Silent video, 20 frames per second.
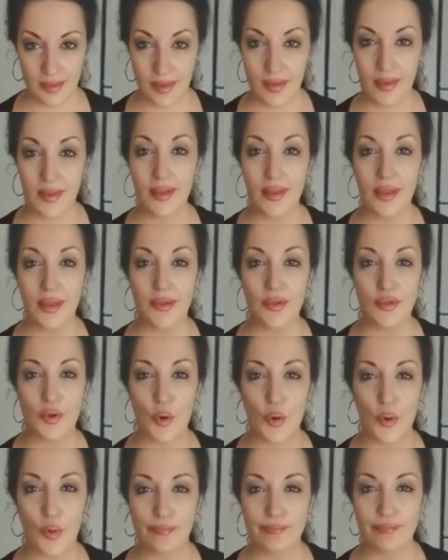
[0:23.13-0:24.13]
keto.
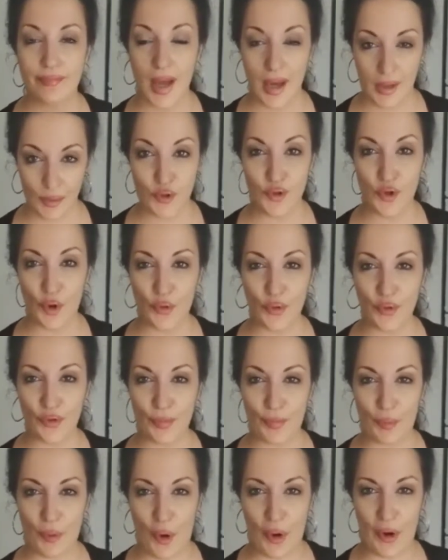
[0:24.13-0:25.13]
I'll show you the
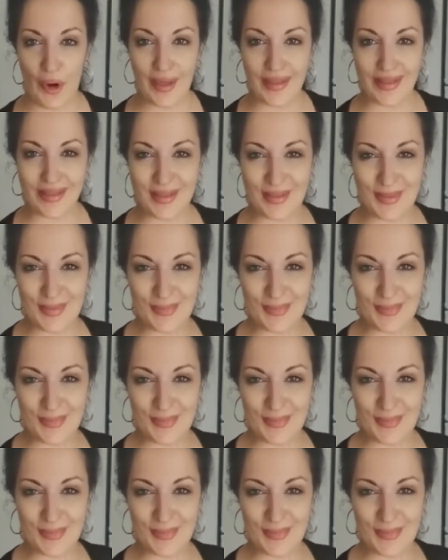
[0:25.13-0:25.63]
products.